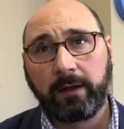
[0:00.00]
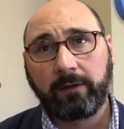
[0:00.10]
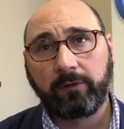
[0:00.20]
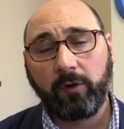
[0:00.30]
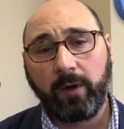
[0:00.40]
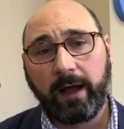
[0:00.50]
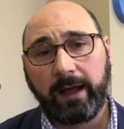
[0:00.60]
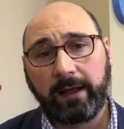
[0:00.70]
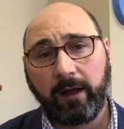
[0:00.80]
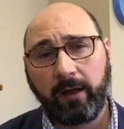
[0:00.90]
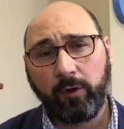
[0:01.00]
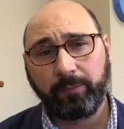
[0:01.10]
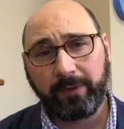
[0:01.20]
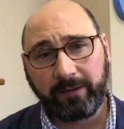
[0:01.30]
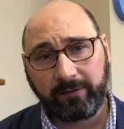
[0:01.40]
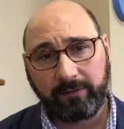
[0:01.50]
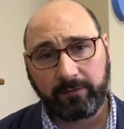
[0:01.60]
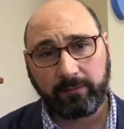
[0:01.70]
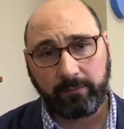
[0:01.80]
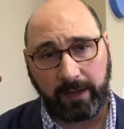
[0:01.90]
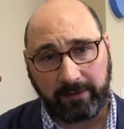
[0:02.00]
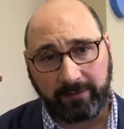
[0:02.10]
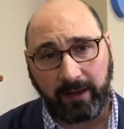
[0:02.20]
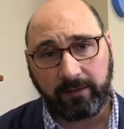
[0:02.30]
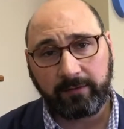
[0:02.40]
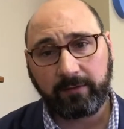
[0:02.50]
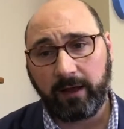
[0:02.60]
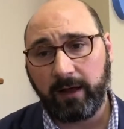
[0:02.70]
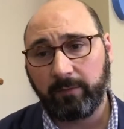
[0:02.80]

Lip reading: So I hope this made sense.